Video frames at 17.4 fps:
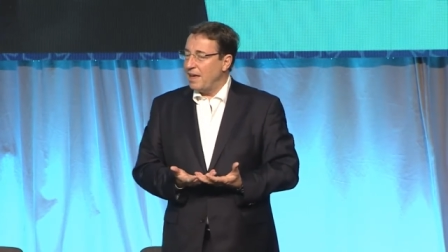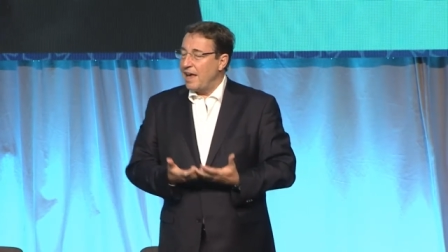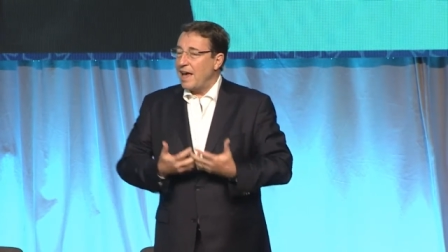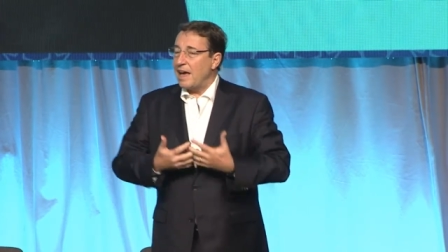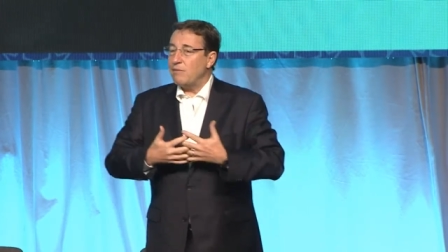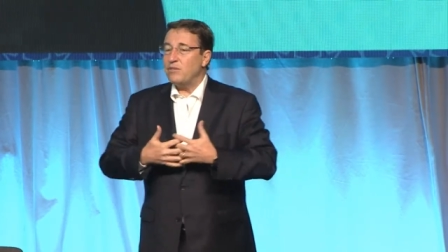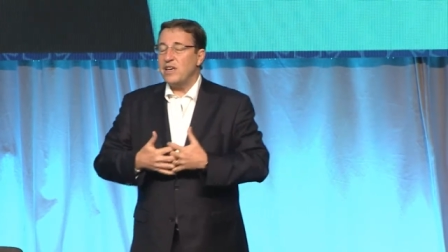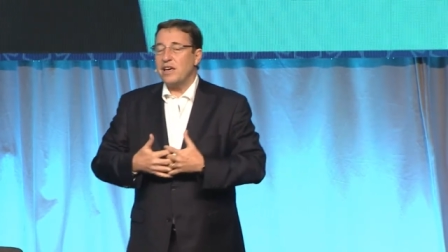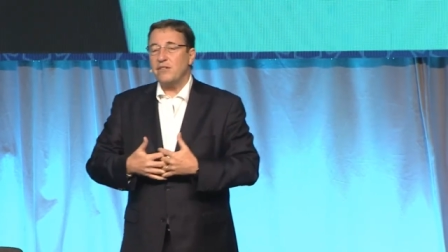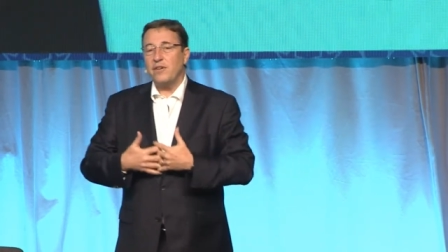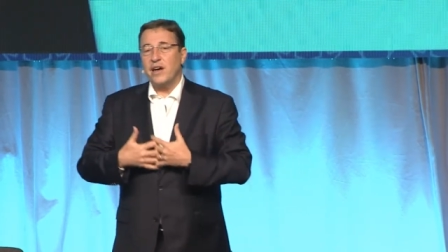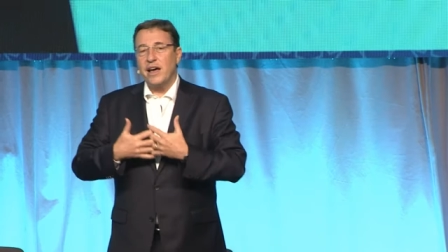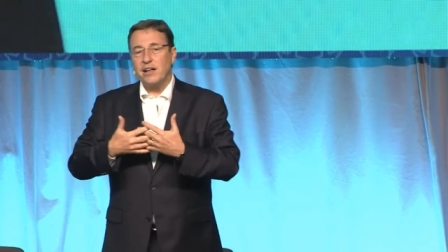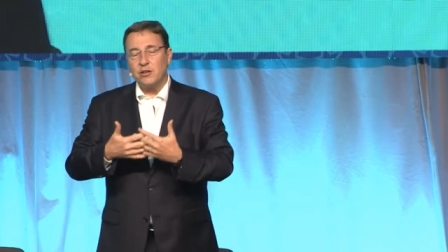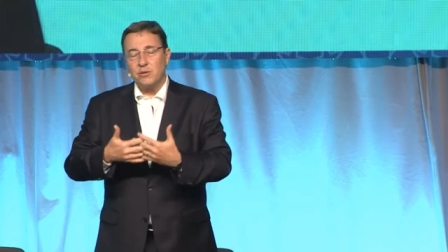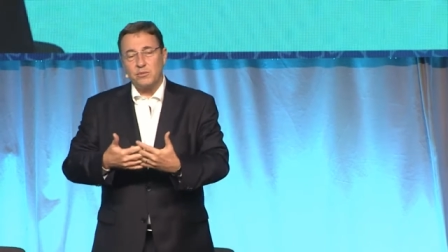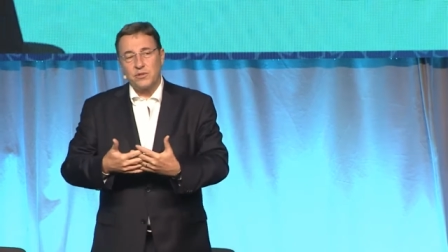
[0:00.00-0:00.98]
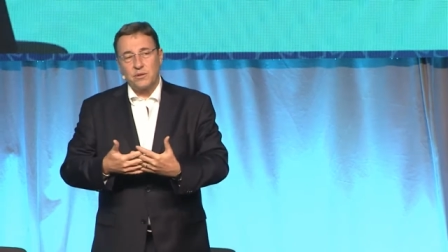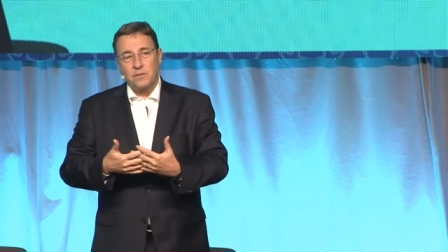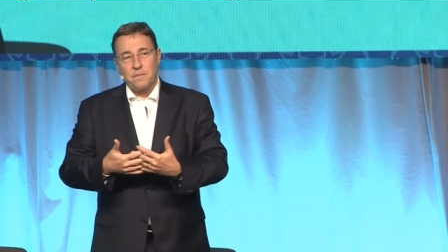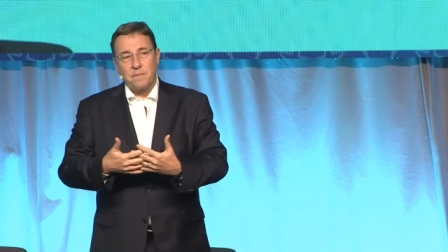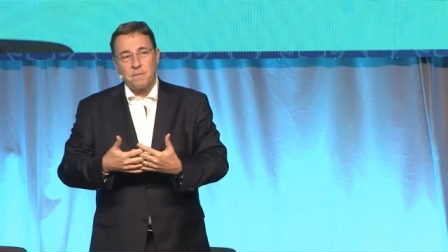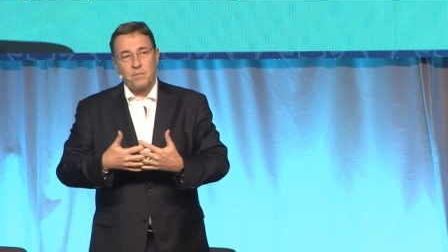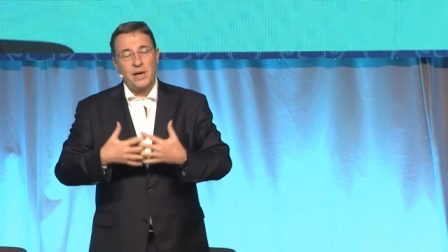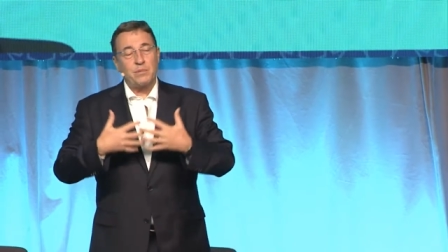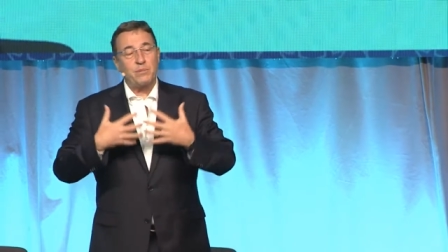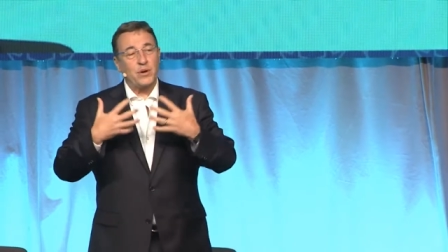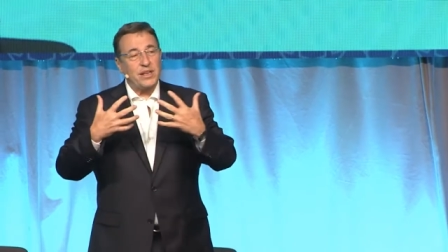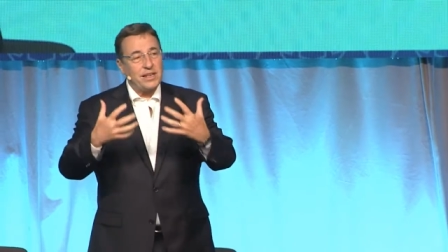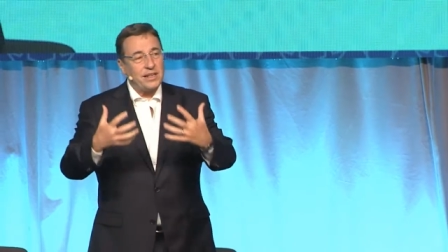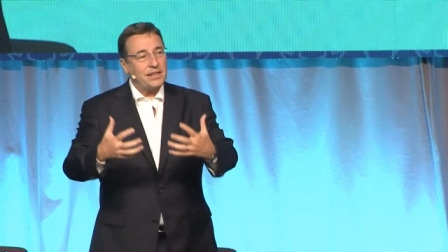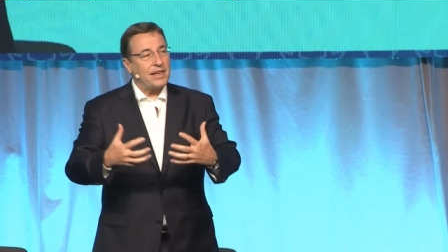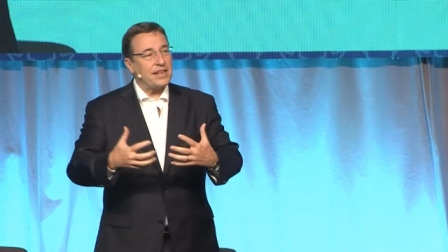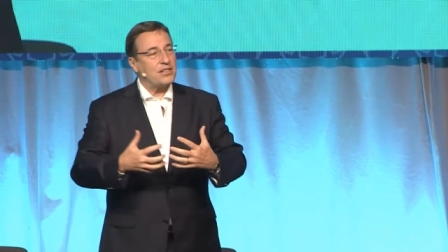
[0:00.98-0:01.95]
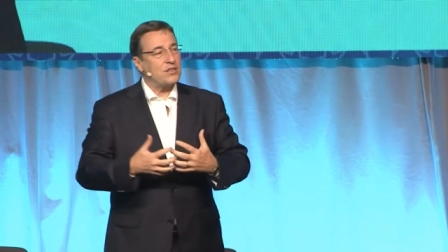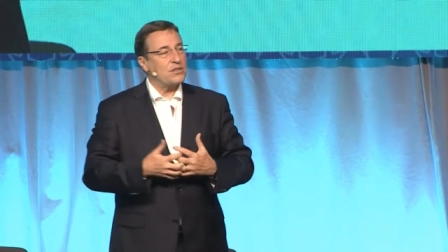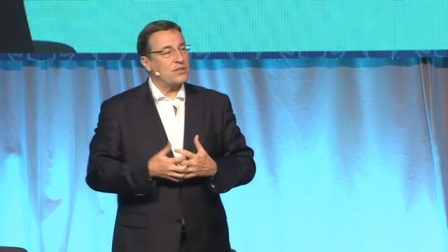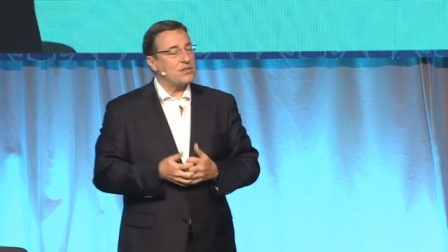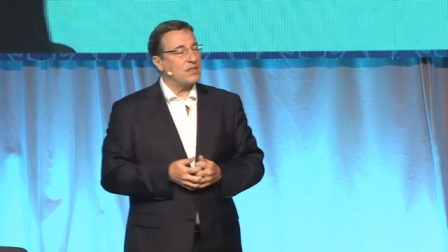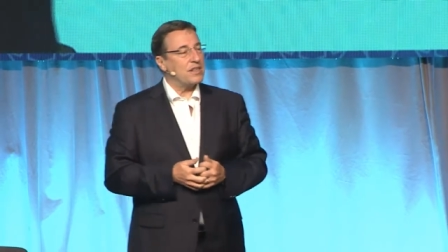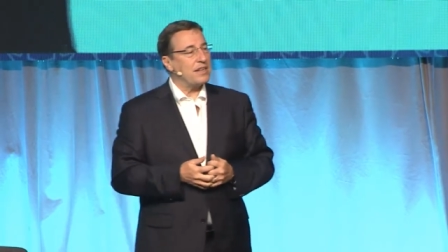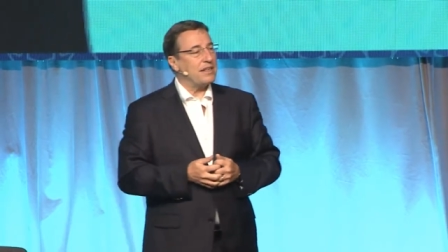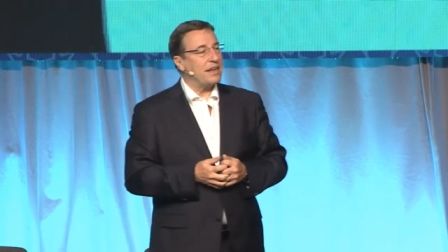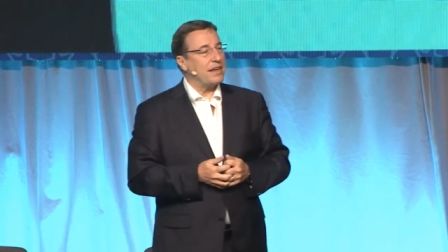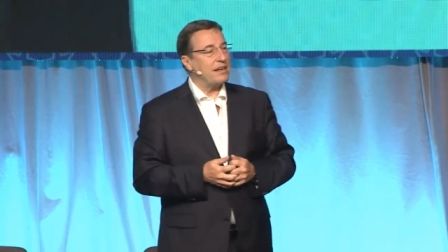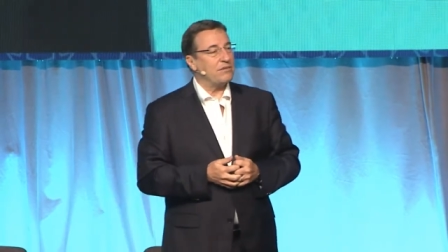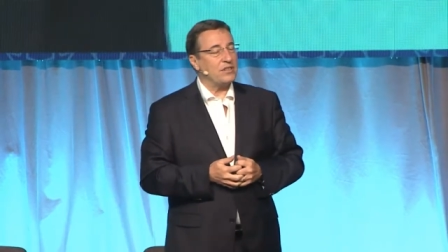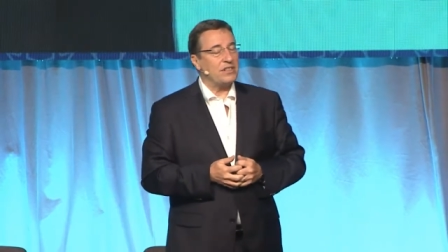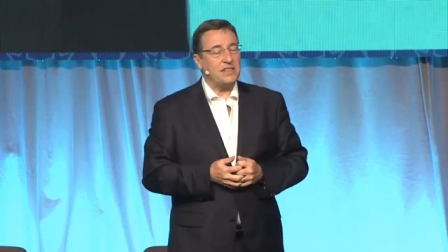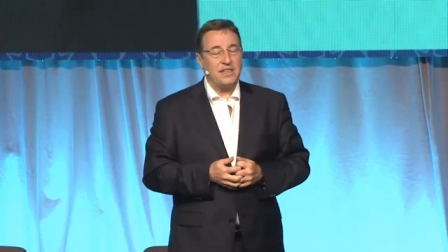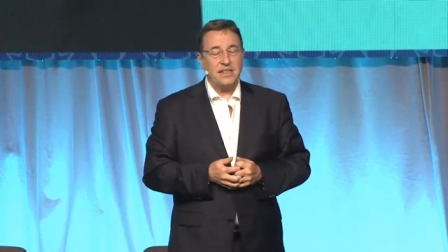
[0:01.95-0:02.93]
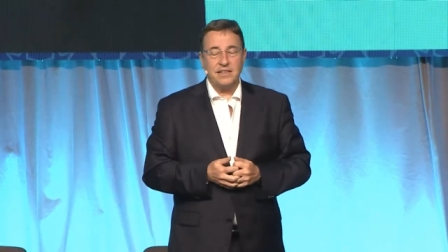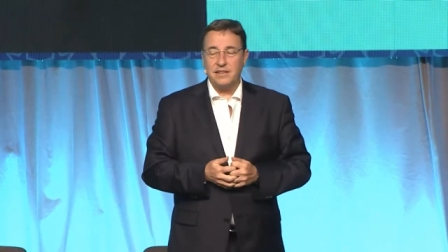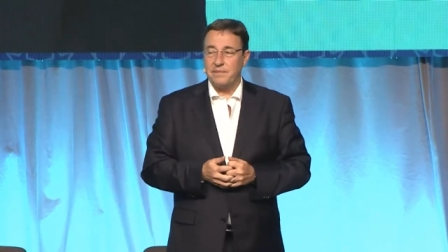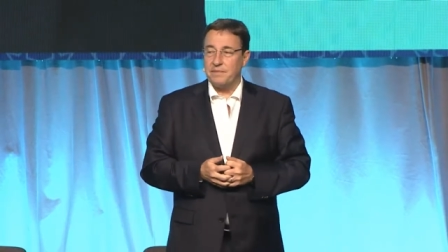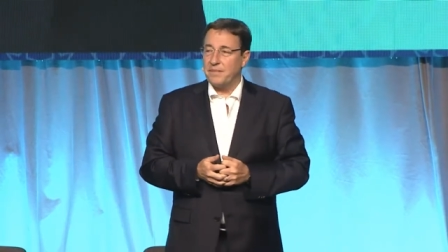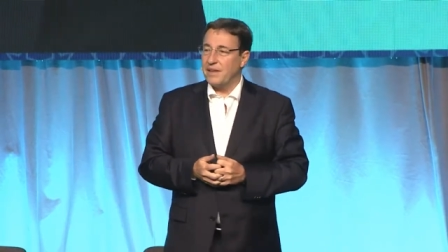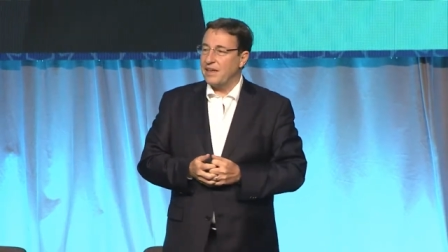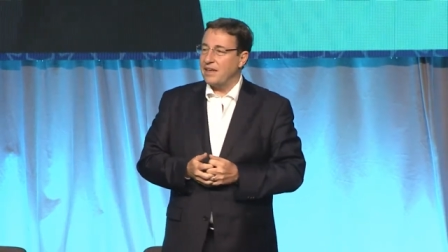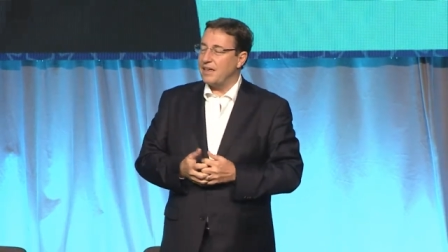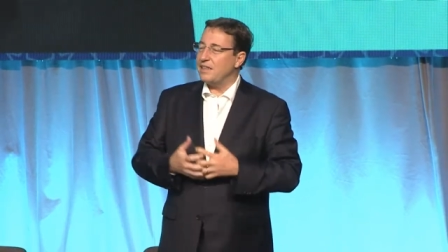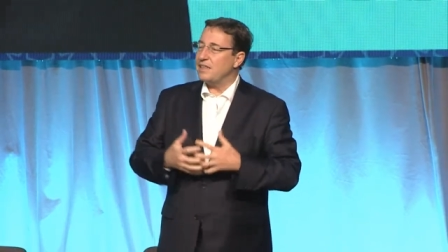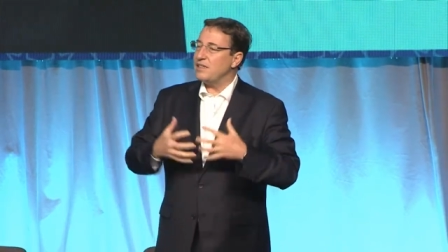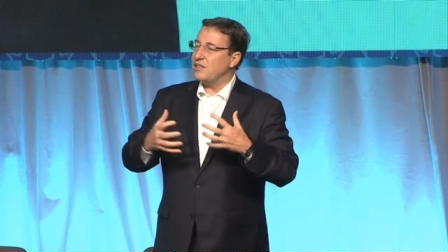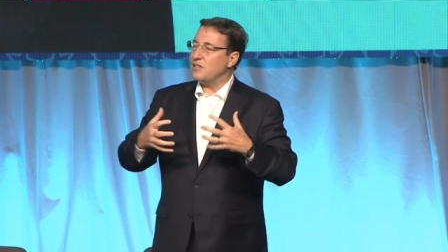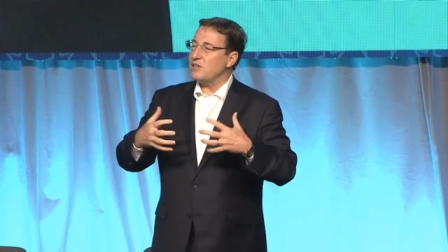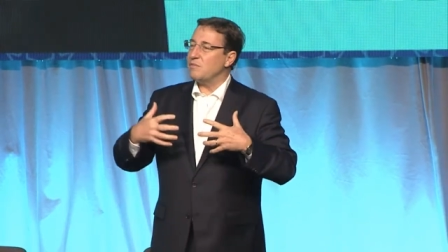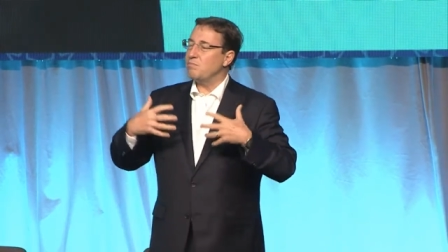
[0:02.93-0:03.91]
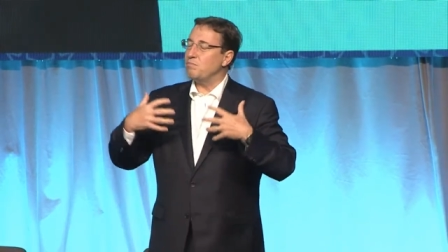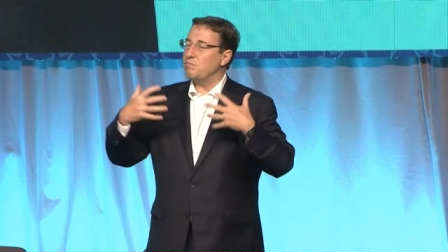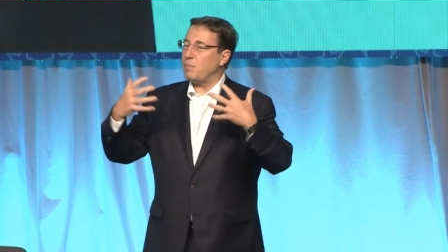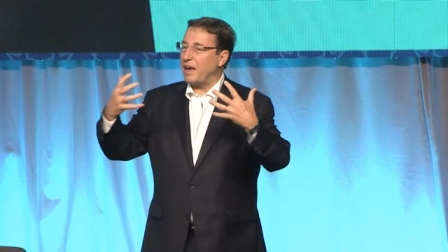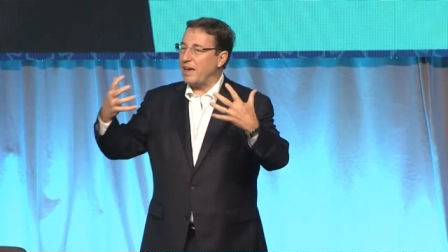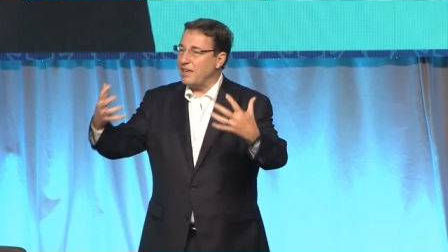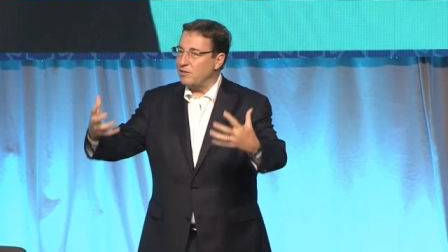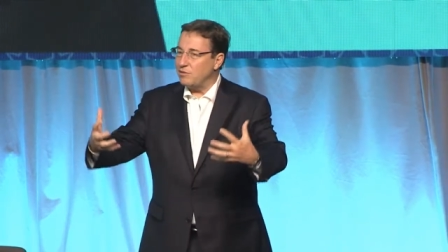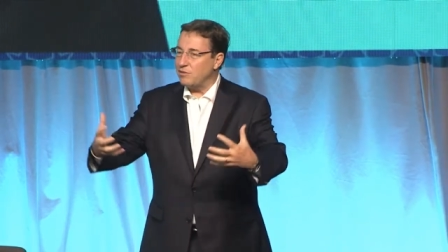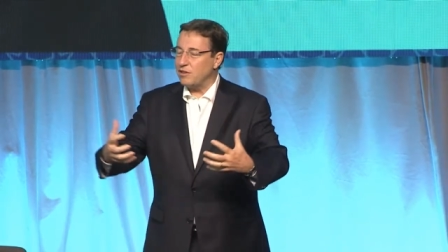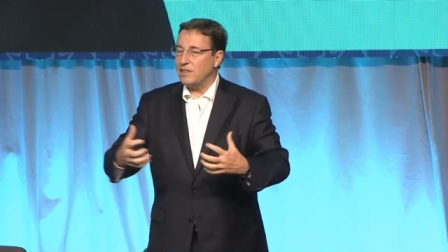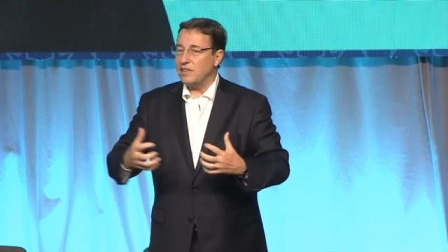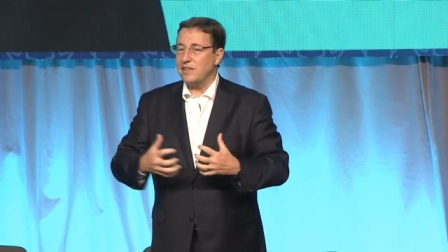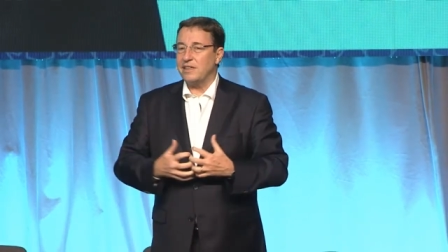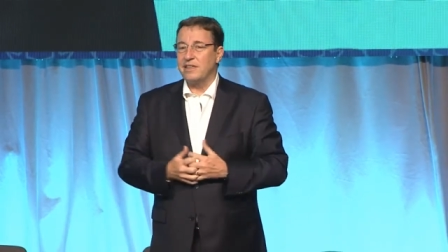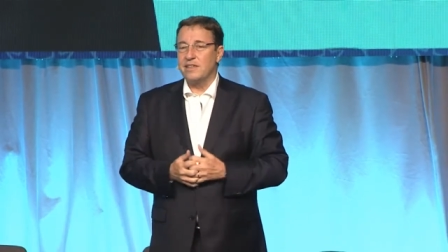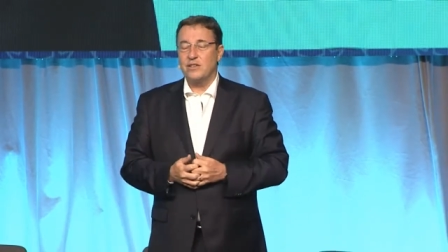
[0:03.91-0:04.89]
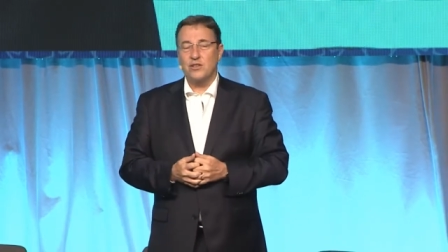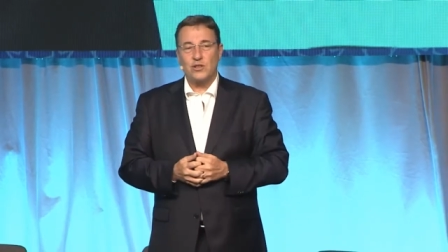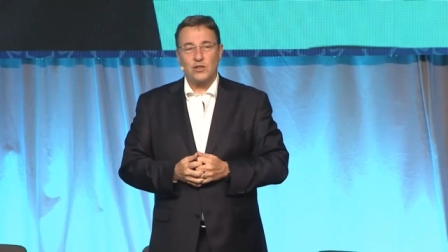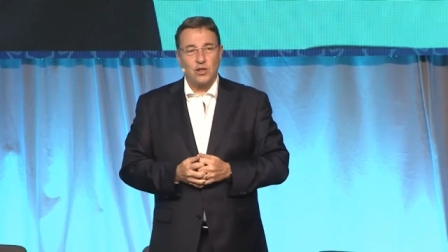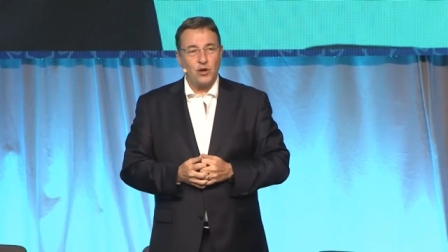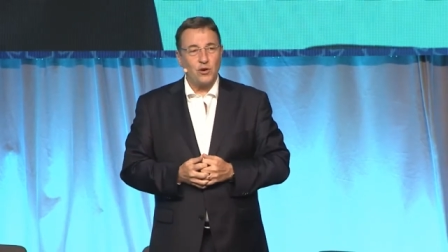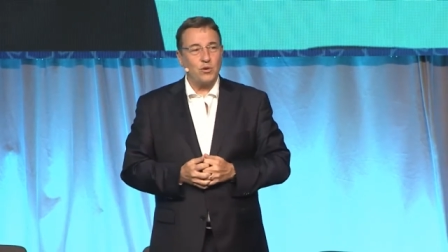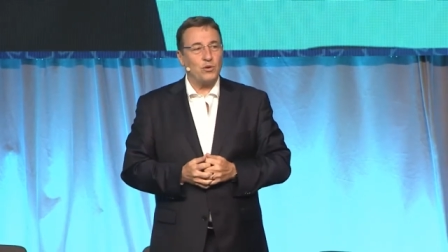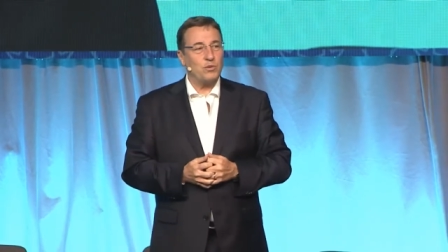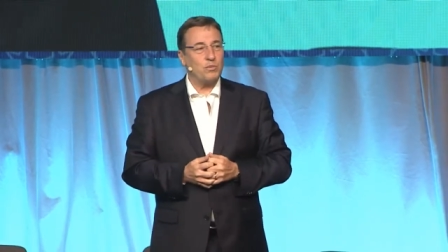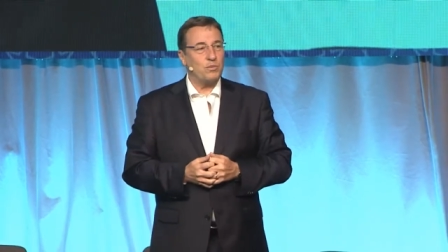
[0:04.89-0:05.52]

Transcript: And we have helped by bringing nations together every year in these painfully slow